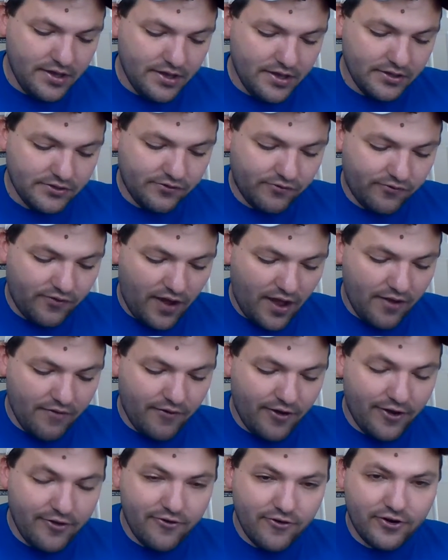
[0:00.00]
is
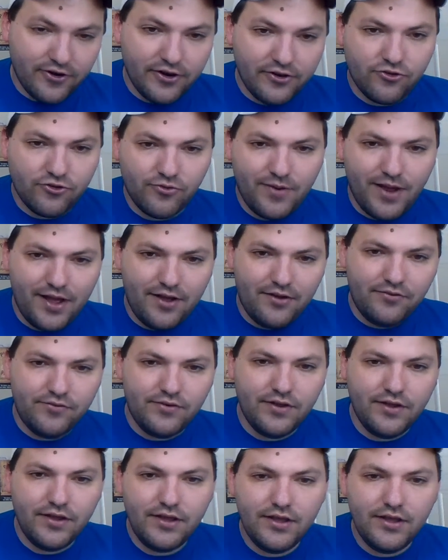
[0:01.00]
512.